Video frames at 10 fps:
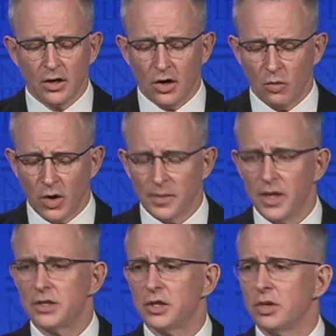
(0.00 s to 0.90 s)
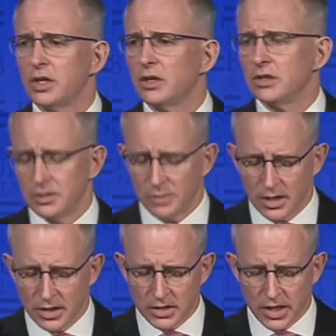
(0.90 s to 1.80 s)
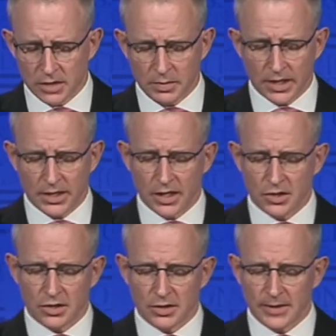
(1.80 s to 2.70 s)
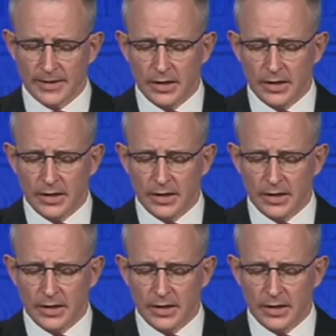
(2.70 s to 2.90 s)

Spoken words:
on what they're doing to meet these expectations.